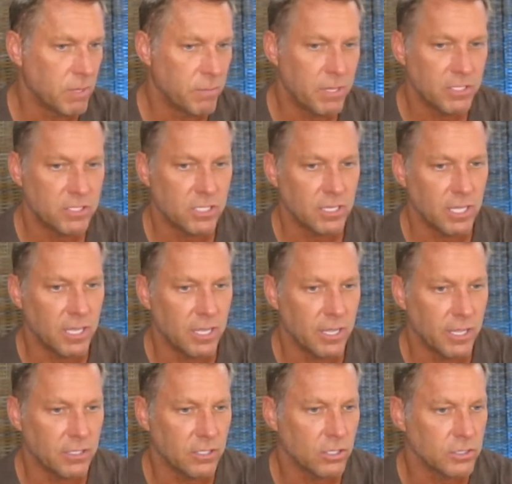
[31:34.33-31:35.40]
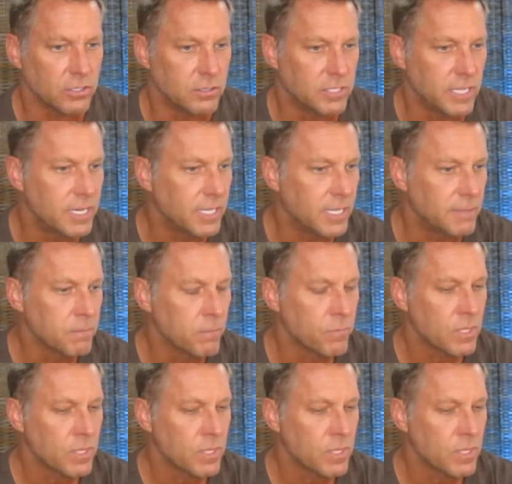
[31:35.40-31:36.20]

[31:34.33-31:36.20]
Maybe it's an, uh, a little ditty